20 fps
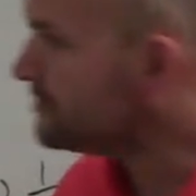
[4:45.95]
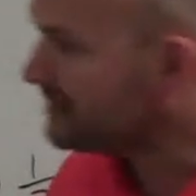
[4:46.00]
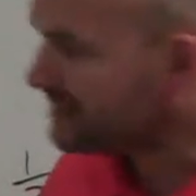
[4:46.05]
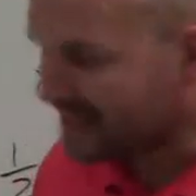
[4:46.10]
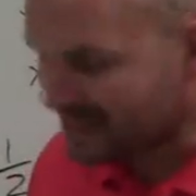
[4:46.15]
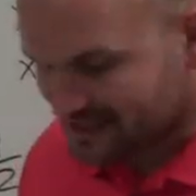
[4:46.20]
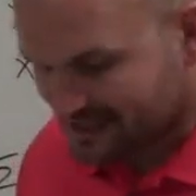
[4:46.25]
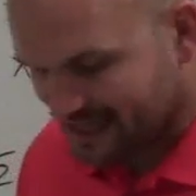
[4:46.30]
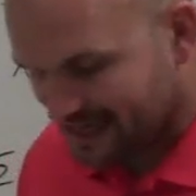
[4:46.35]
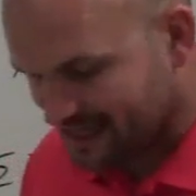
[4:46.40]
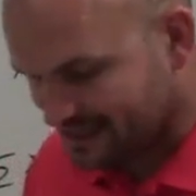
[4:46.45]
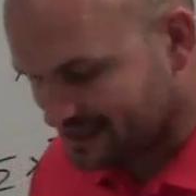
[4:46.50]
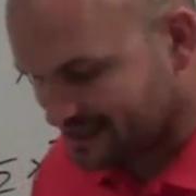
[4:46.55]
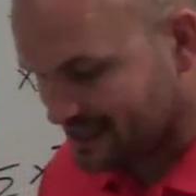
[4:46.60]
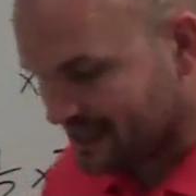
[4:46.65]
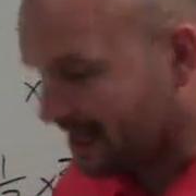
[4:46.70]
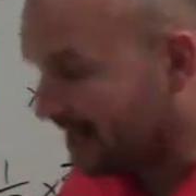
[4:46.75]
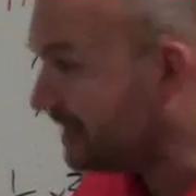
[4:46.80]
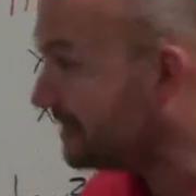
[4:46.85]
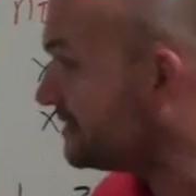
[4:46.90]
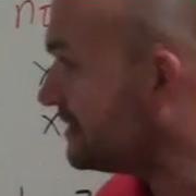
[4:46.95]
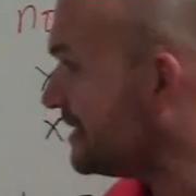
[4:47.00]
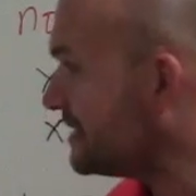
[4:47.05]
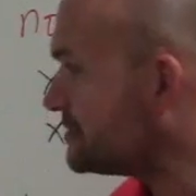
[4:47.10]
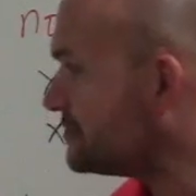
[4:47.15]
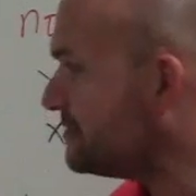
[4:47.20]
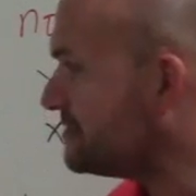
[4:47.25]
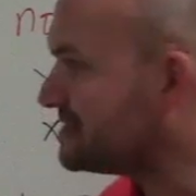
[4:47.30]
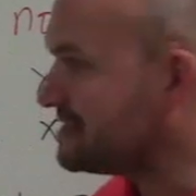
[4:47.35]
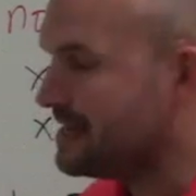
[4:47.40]
in the next case, um, the next
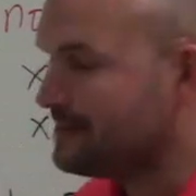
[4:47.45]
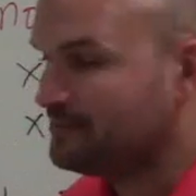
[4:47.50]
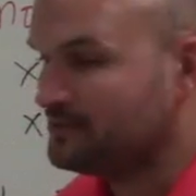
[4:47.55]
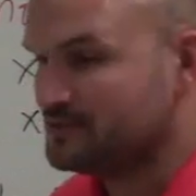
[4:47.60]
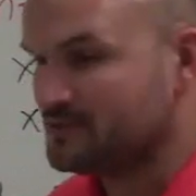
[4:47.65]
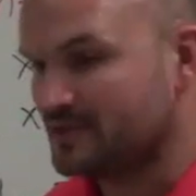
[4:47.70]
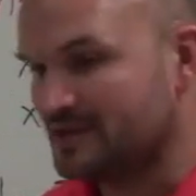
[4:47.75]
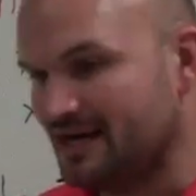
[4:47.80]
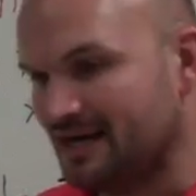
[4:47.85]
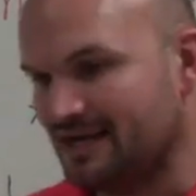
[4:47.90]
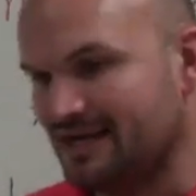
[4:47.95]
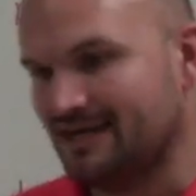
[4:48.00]
three examples, we're going to